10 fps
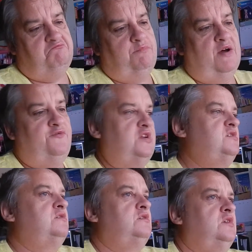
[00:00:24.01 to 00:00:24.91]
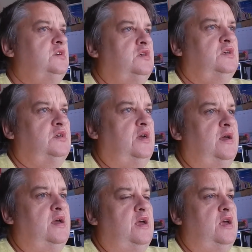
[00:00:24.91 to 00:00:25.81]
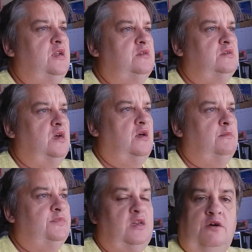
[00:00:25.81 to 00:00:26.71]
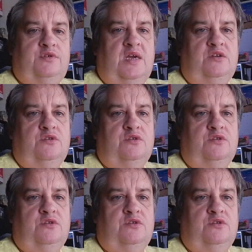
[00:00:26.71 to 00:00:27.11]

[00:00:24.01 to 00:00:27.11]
buff it, and then I'll take it